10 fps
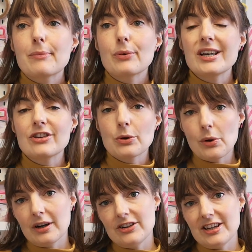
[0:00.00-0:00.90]
print
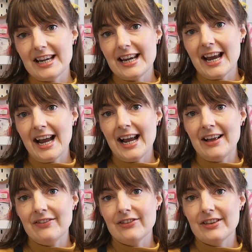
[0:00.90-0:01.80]
quality
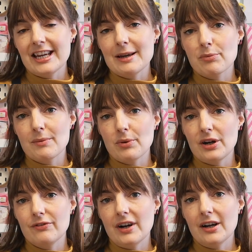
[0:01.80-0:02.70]
and the print
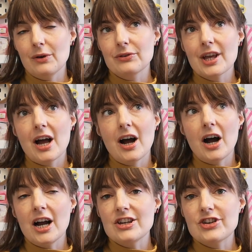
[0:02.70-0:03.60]
profiles,
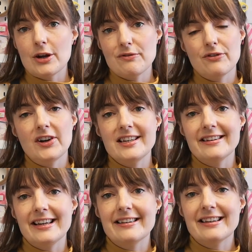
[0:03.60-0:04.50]
I don't
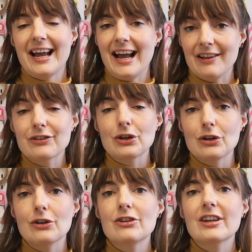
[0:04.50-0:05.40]
find it as
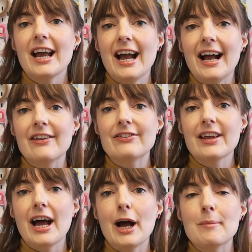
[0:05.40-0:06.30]
good
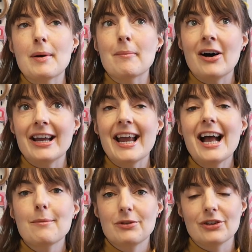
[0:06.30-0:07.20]
as my
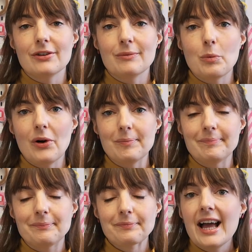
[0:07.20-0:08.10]
Epson
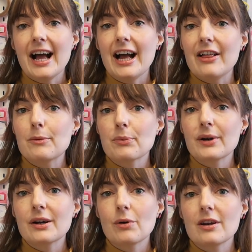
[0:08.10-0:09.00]
one. The
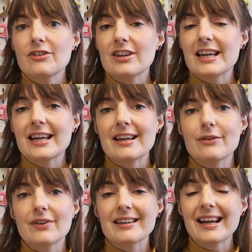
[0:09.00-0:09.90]
print quality
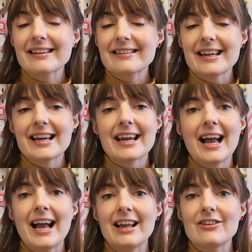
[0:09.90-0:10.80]
is fantastic,
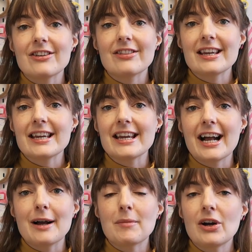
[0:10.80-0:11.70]
and
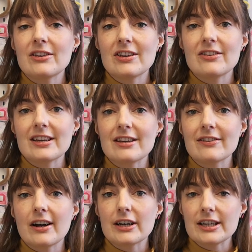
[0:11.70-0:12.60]
the
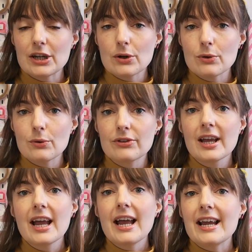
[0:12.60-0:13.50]
ICCs that I use,
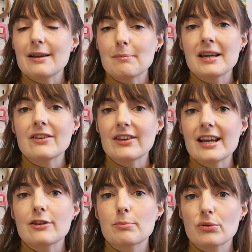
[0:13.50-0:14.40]
it means that
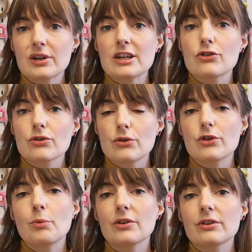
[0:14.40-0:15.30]
it's pretty true
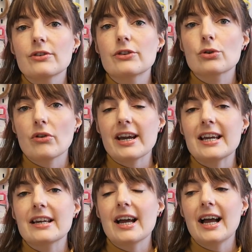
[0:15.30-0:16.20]
to what's on
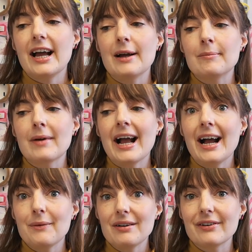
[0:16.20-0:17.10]
screen.
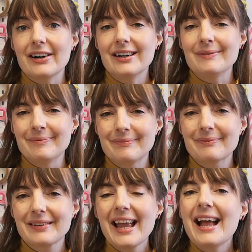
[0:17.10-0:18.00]
However,
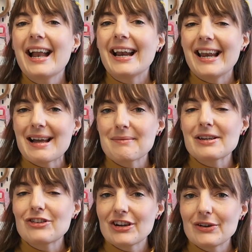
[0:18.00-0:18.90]
let
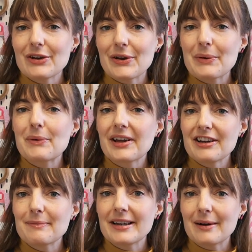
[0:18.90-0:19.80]
me show you what
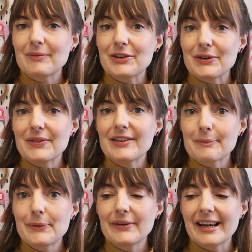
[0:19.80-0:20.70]
I've been up to
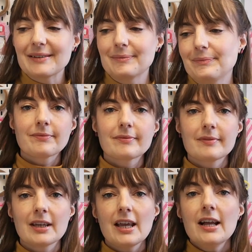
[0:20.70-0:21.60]
this morning.
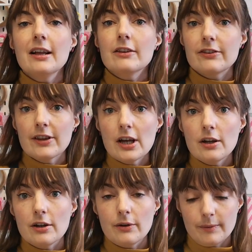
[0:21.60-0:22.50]

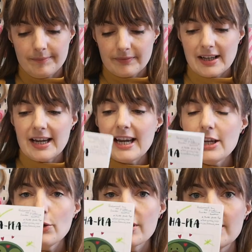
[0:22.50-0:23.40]
So
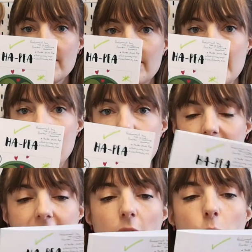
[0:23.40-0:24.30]
here you can
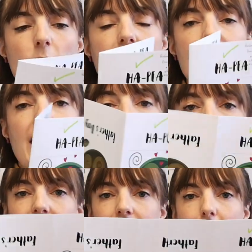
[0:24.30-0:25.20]
see we
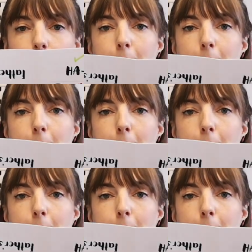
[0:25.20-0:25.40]
have